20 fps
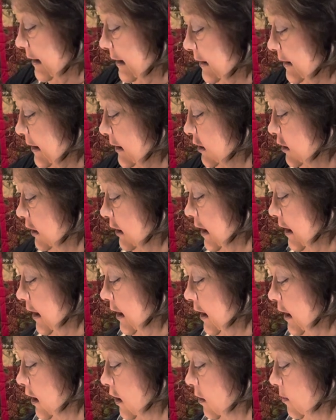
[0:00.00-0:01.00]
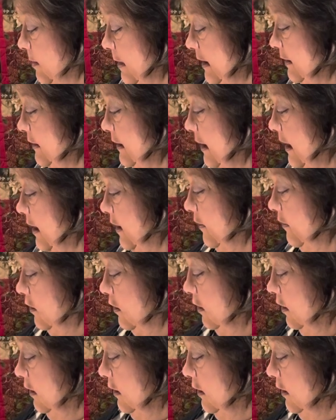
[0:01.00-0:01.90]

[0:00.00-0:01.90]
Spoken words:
stitch again here, meet that other